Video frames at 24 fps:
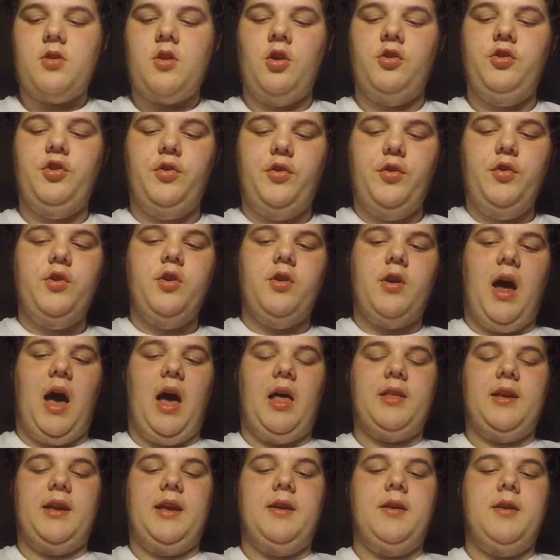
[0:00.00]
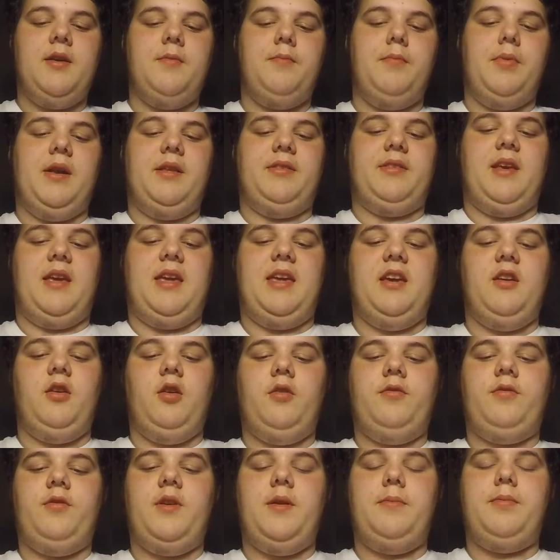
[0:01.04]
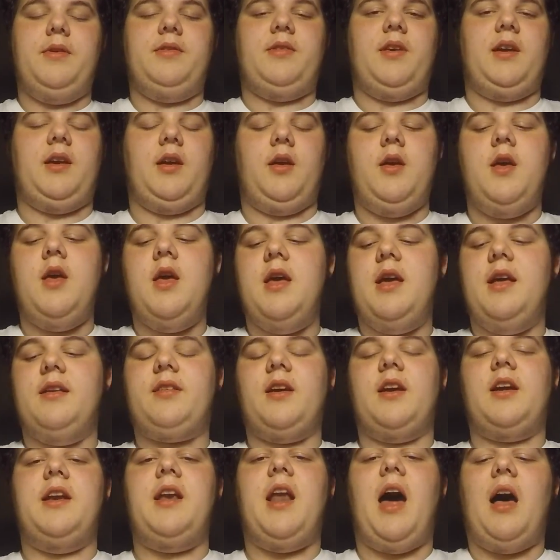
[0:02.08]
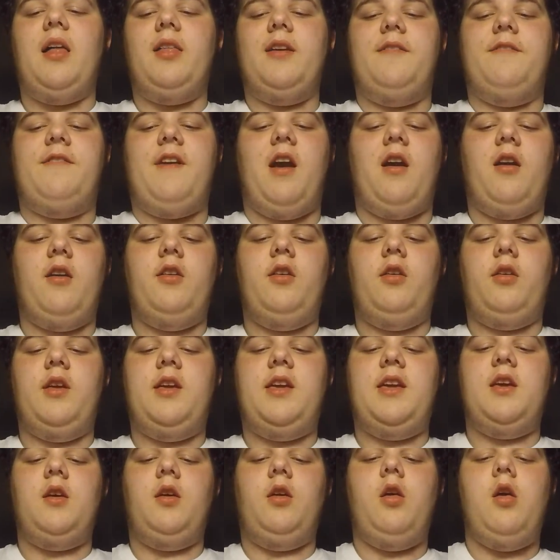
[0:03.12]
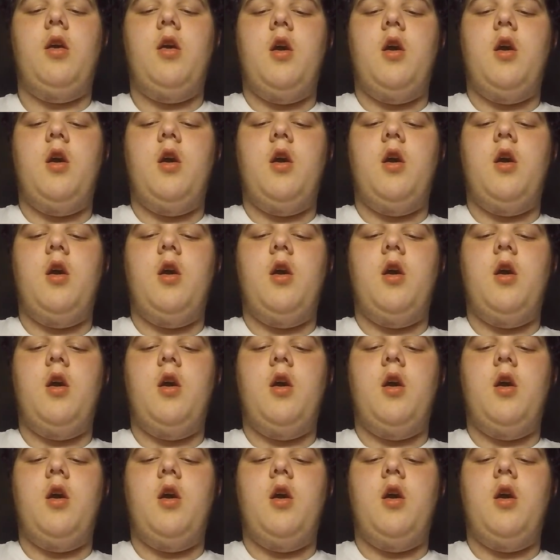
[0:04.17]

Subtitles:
you do your nollie, but it's a heel flip. It's like a nollie varial heel